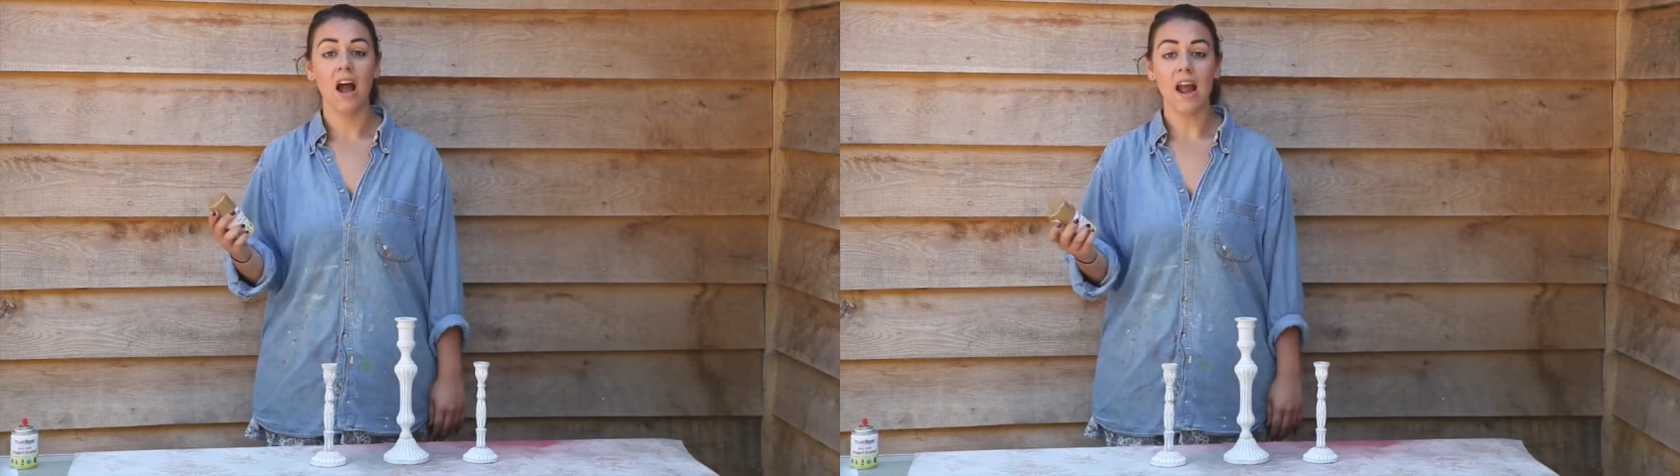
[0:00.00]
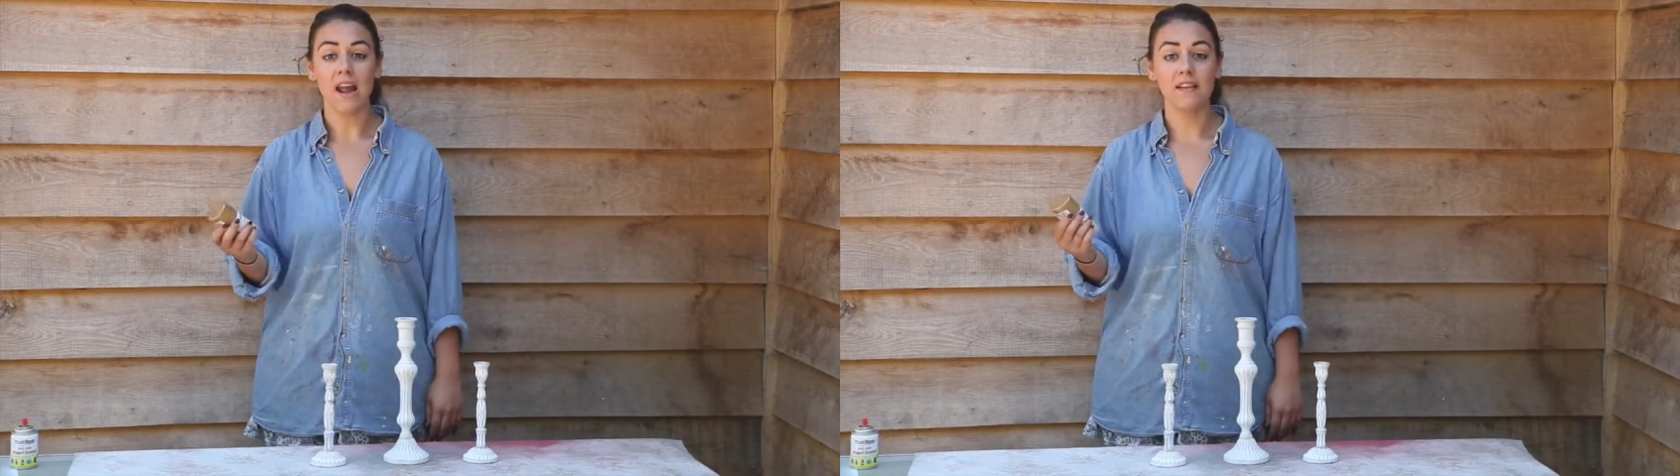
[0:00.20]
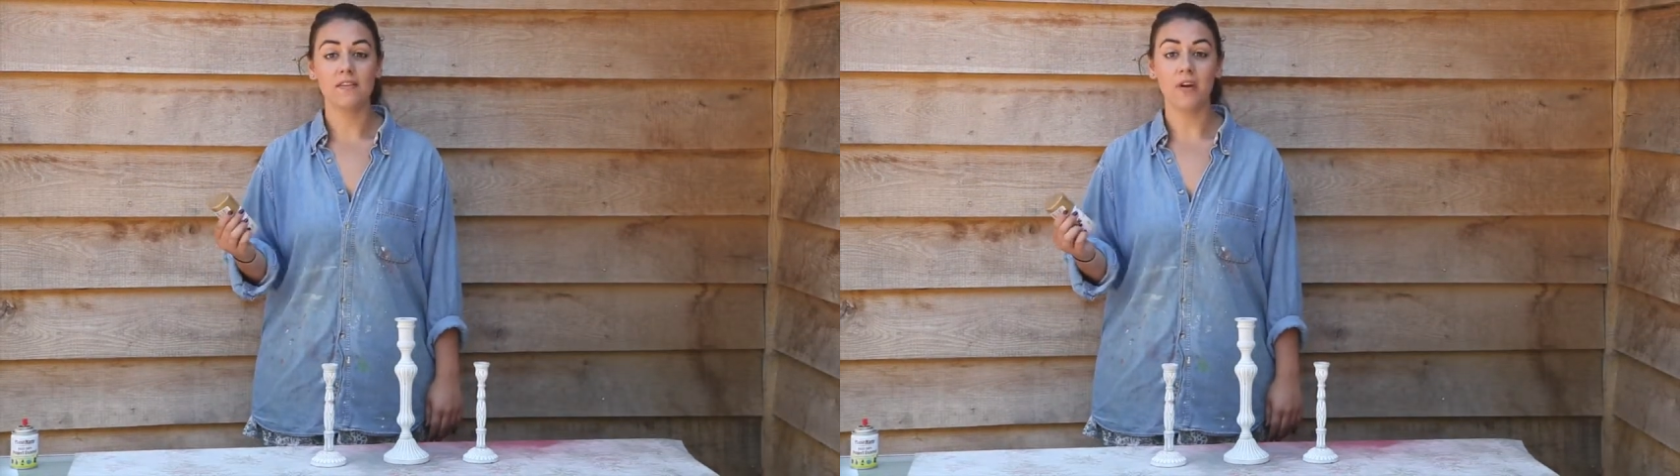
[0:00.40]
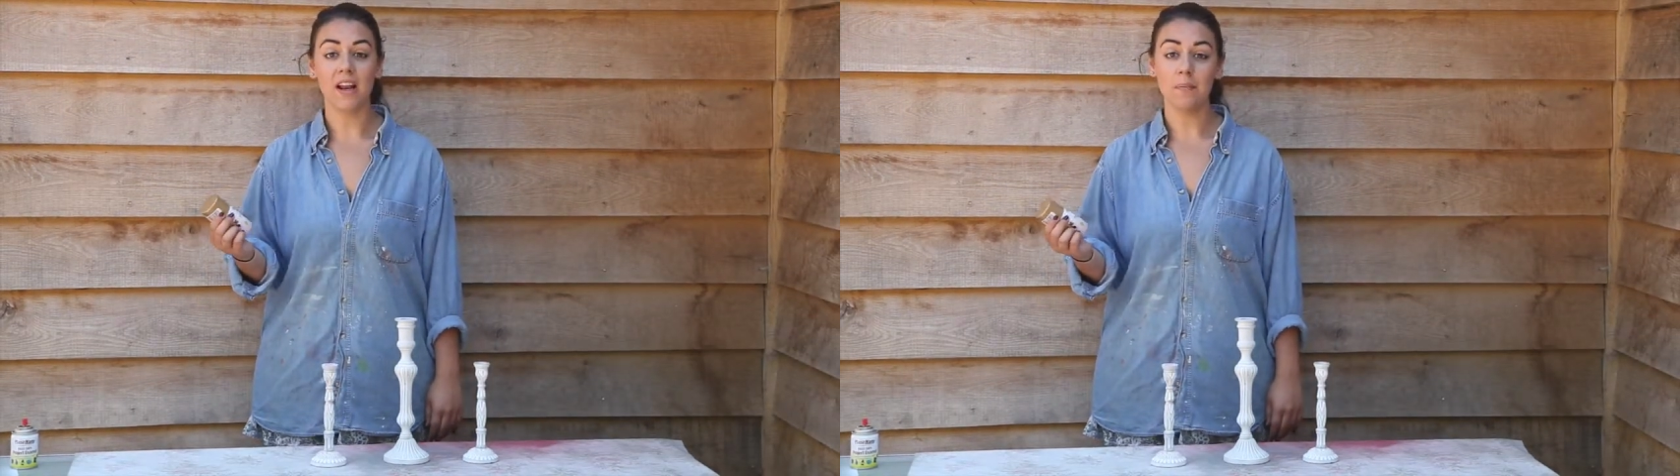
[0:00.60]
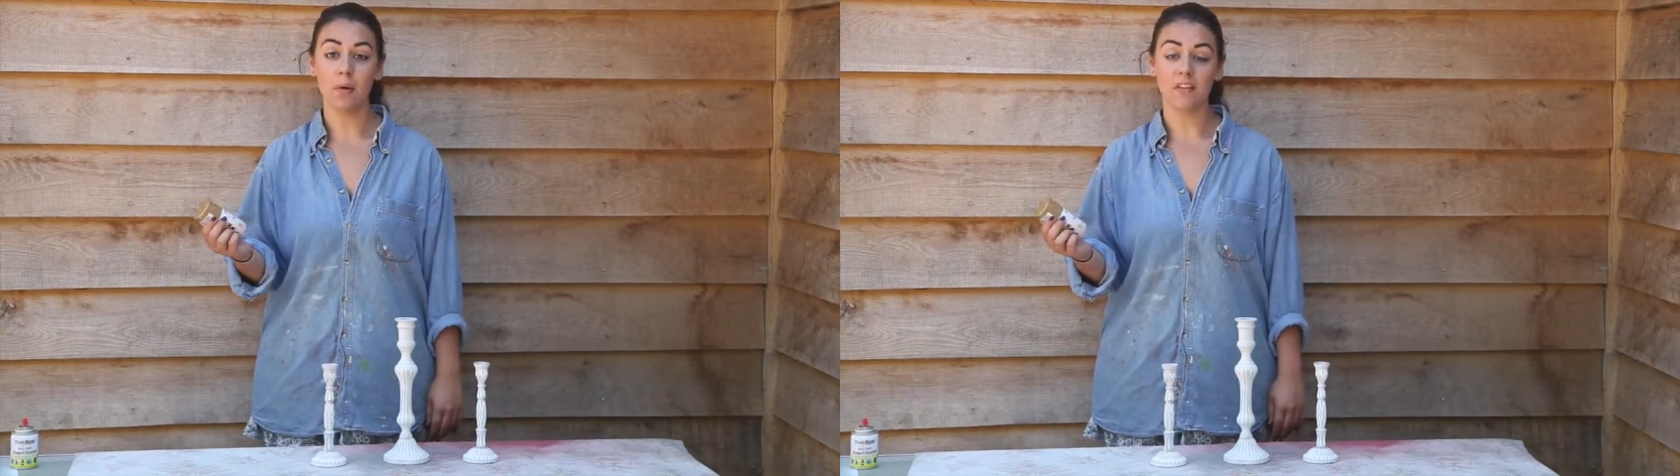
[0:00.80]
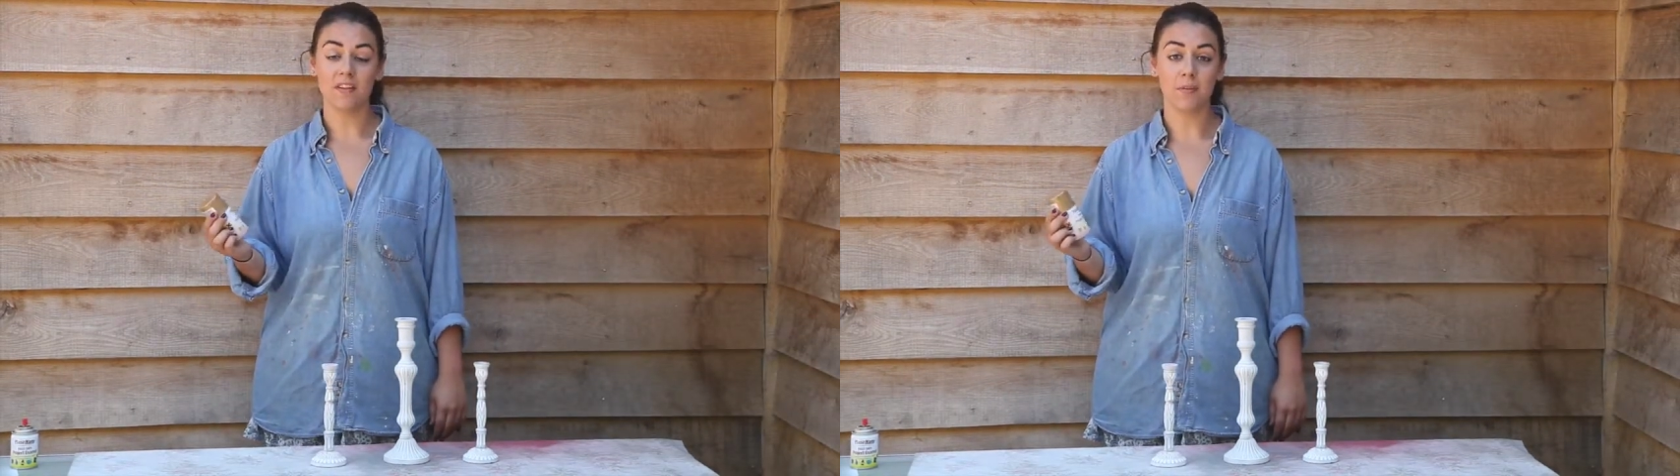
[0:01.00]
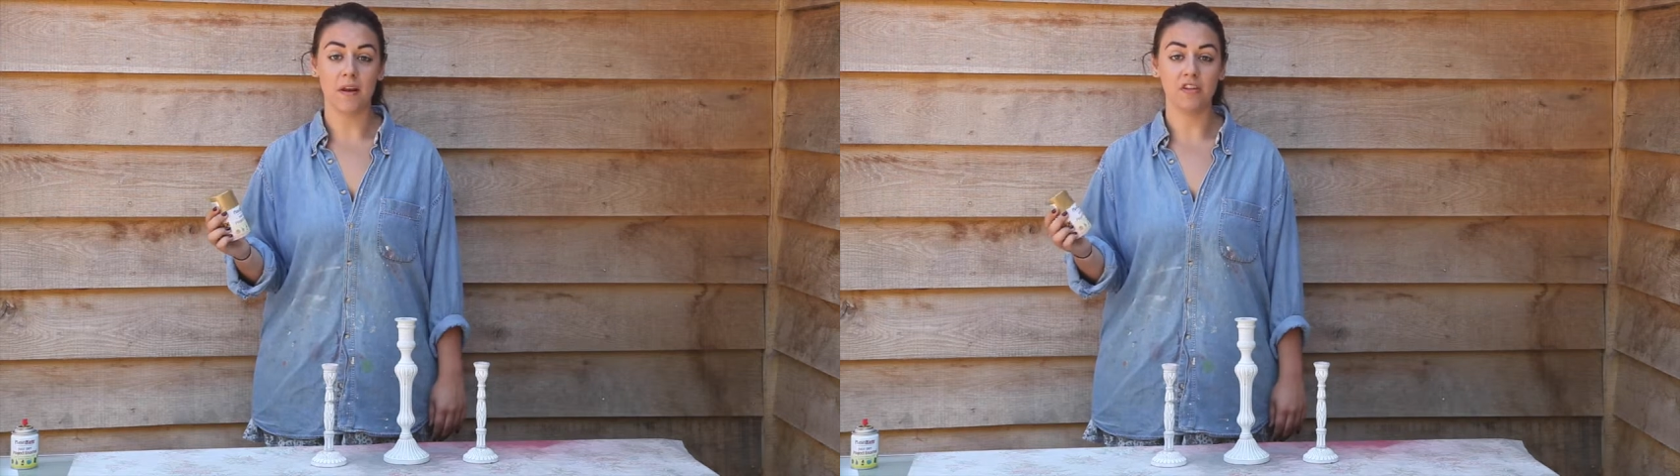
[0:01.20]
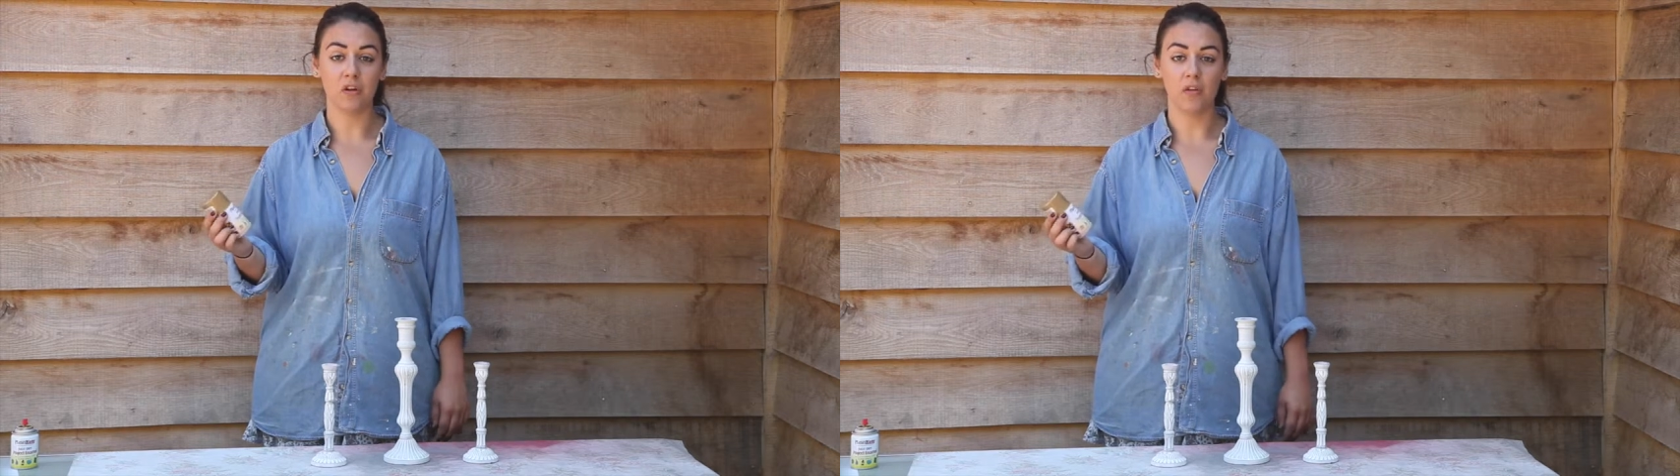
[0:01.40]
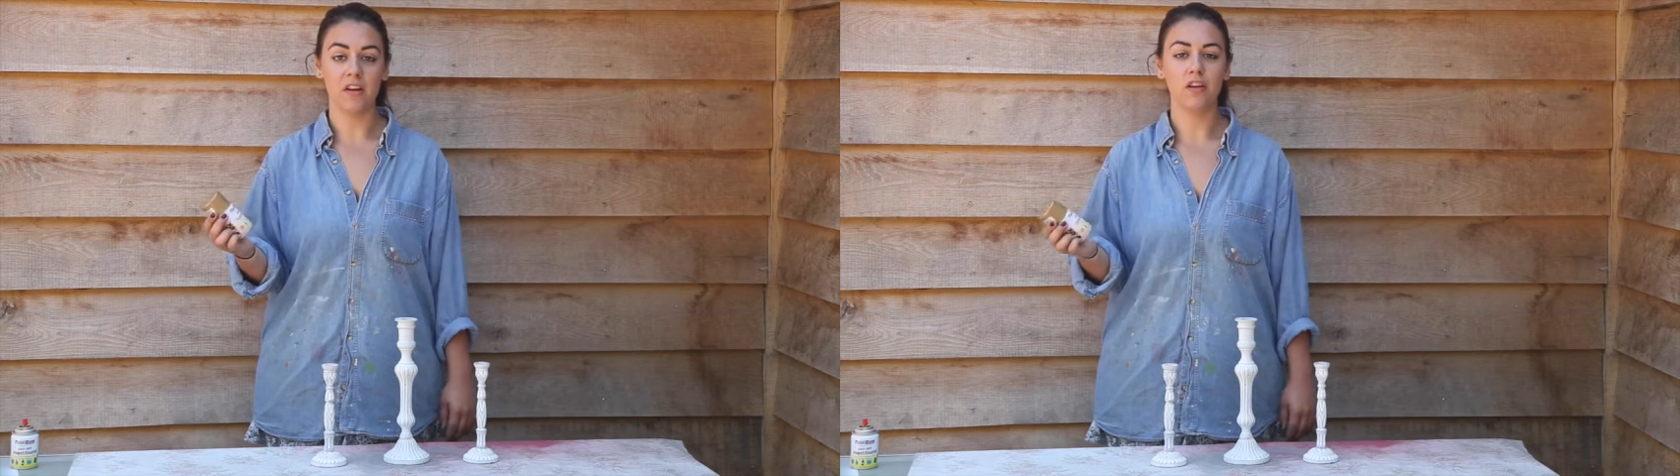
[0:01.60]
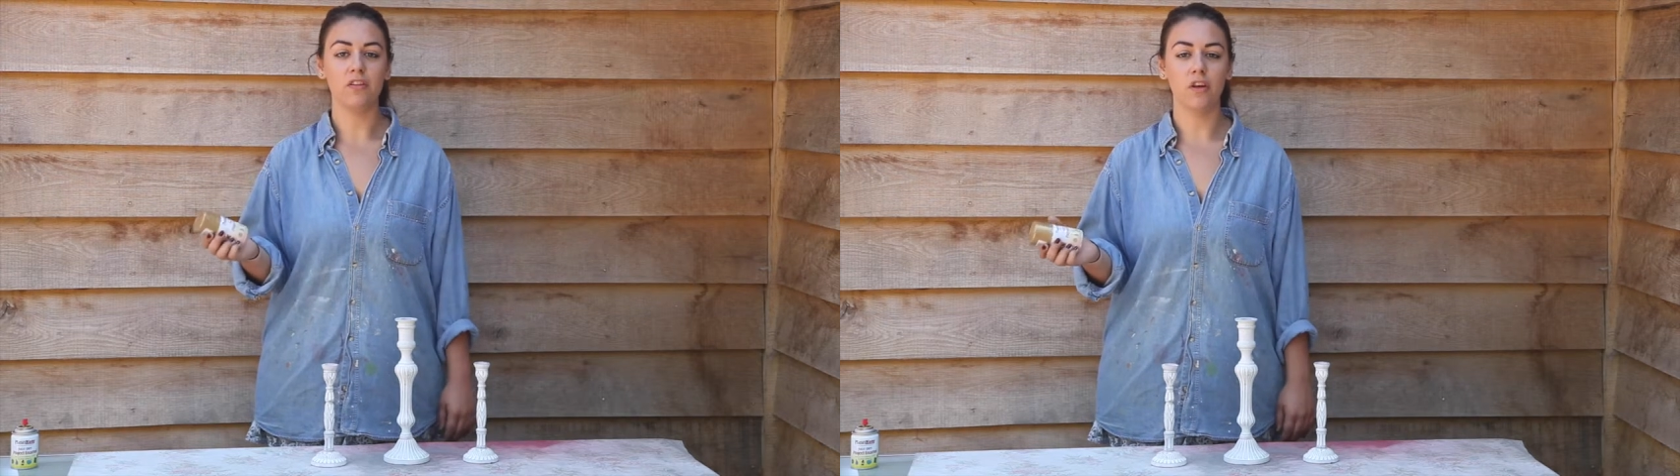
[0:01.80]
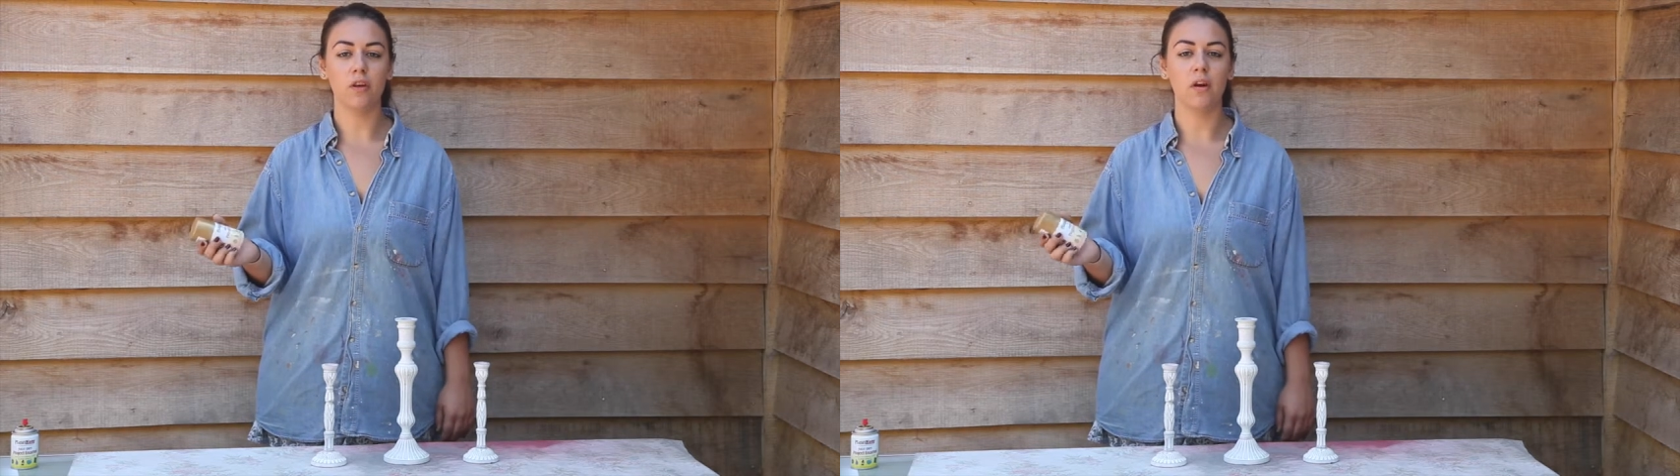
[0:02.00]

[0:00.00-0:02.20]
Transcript: it's really important to make sure that you do